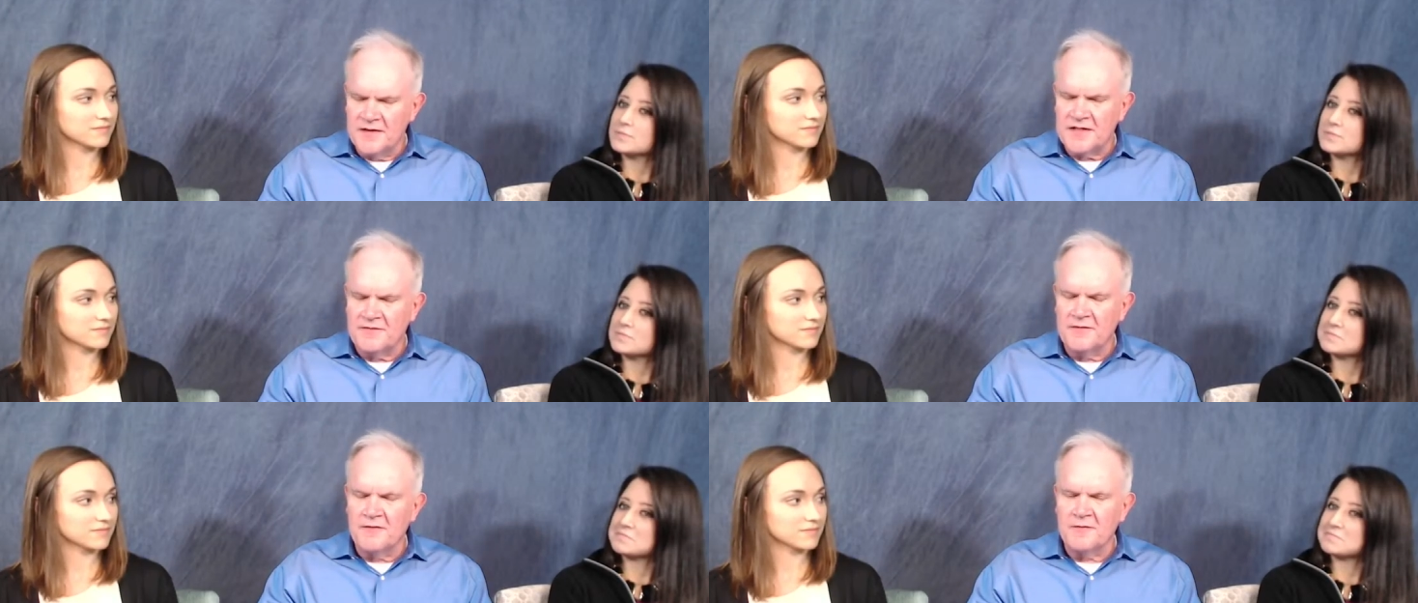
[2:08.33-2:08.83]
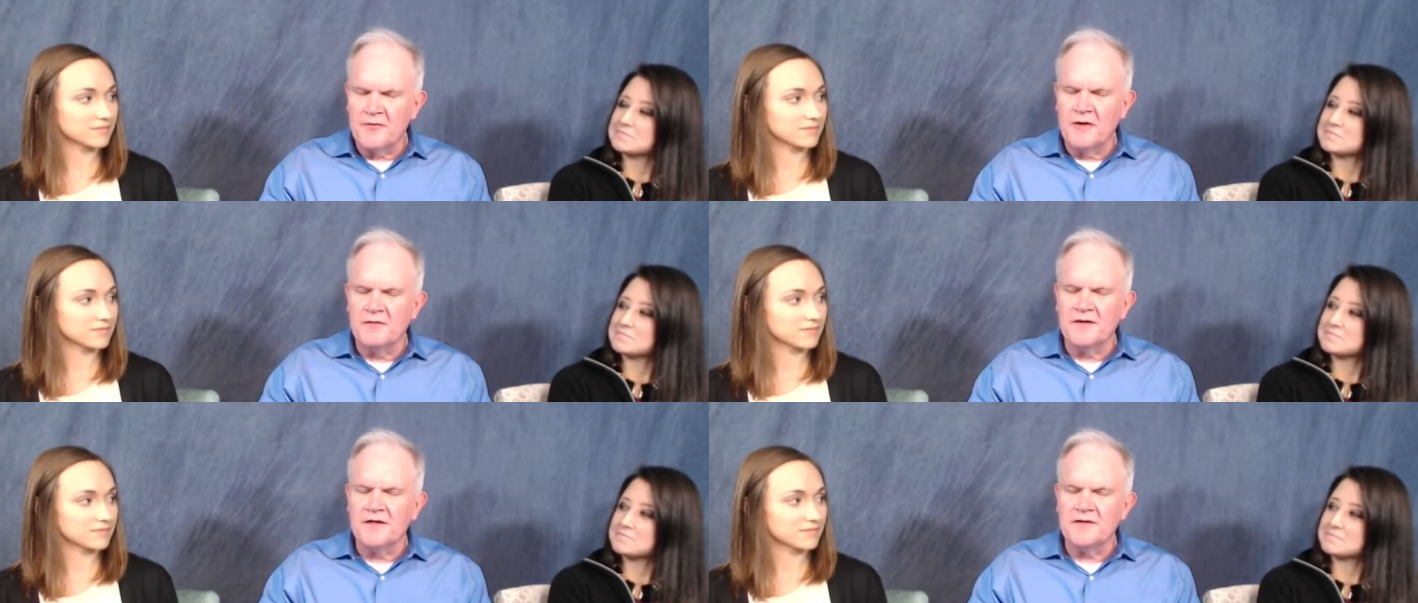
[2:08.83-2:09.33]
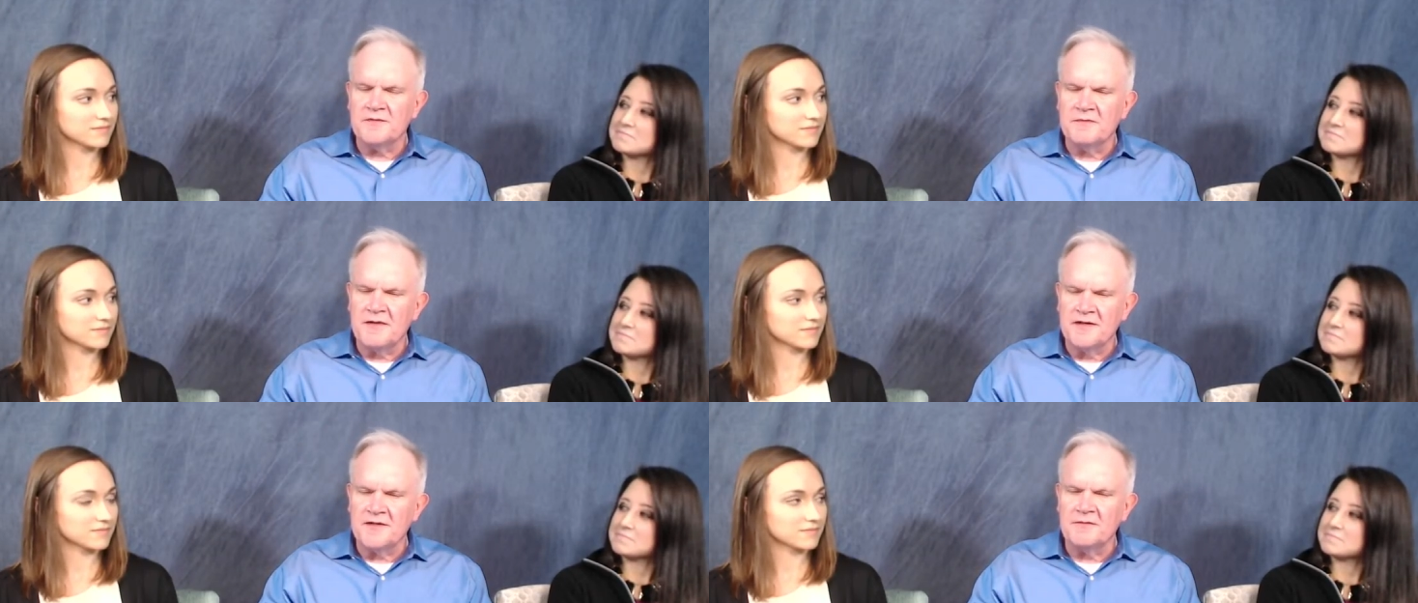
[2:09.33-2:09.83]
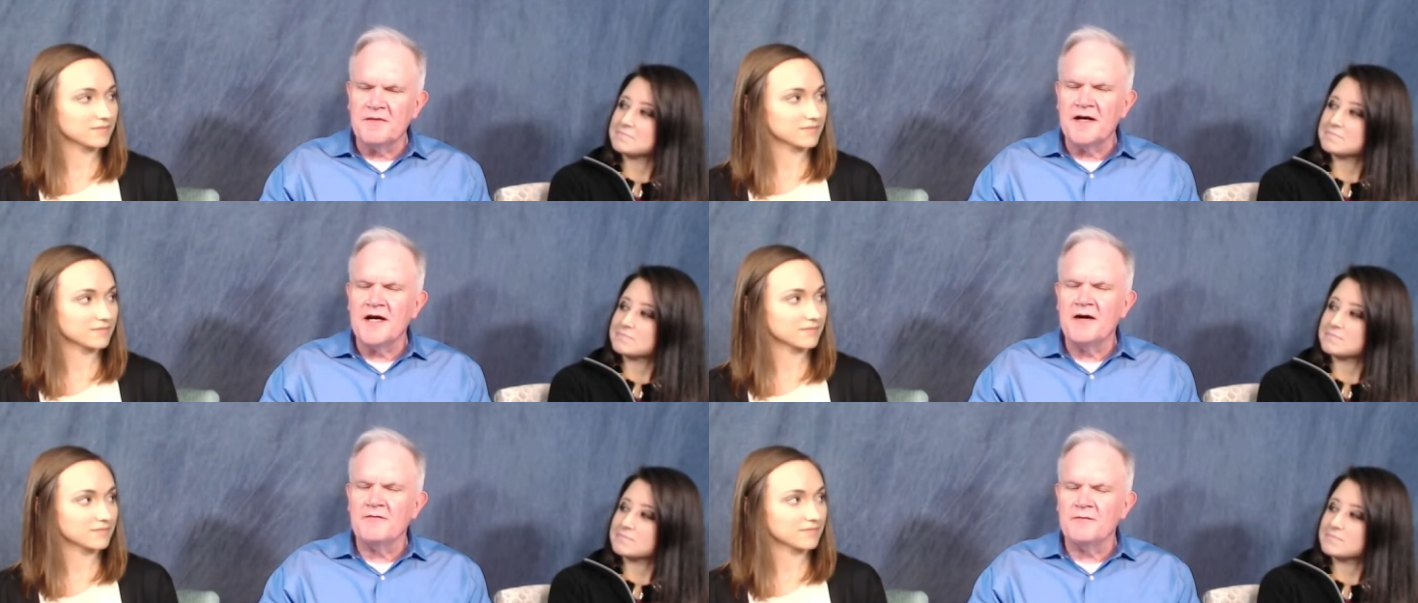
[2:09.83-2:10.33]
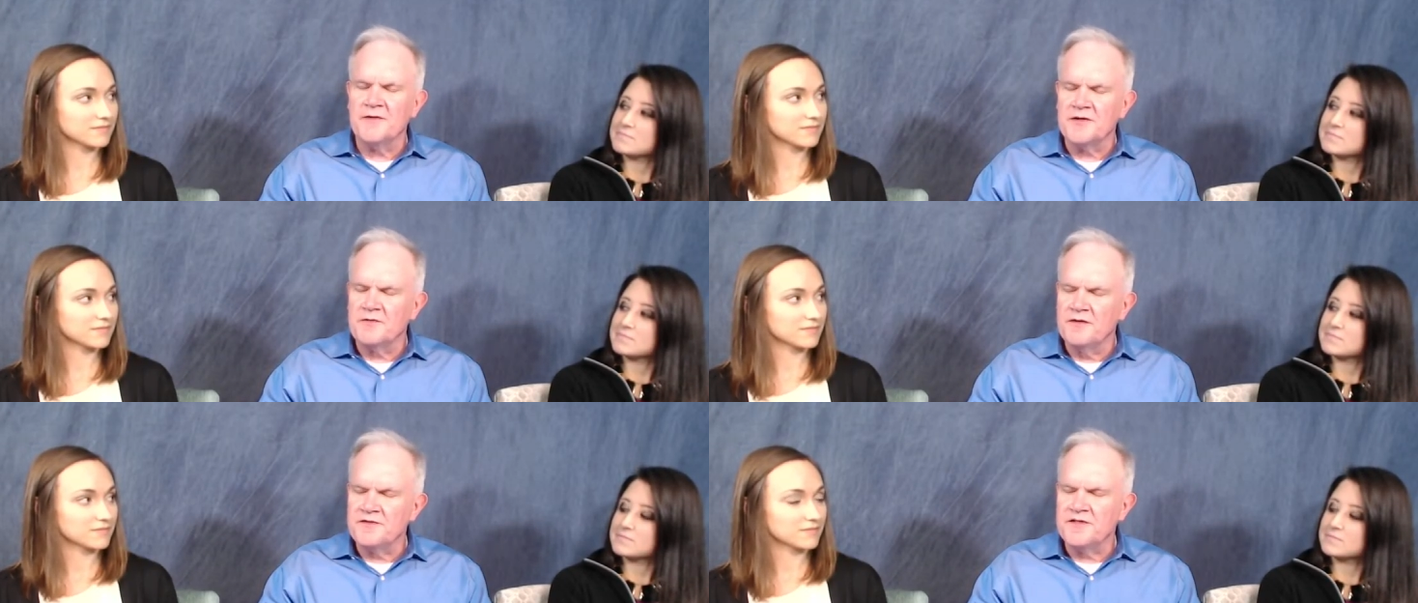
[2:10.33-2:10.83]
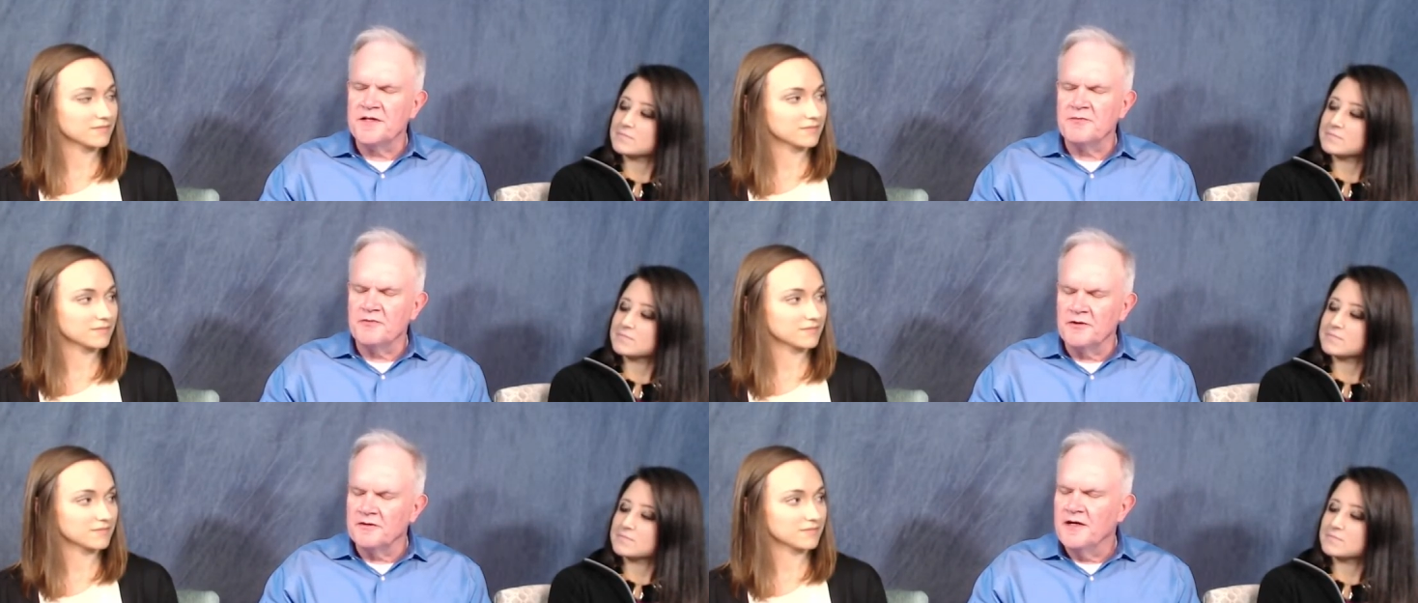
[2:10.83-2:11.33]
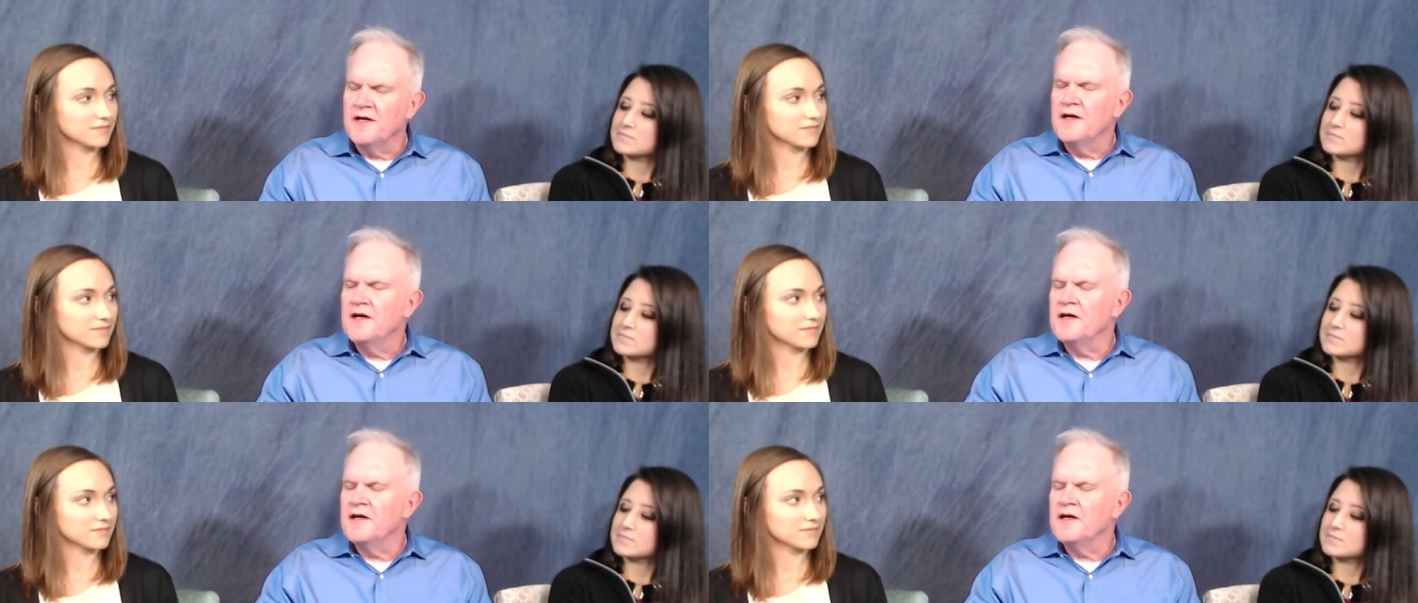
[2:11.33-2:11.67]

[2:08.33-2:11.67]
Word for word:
Speaker 1: everyone probably knows about there by now from the 12-step world,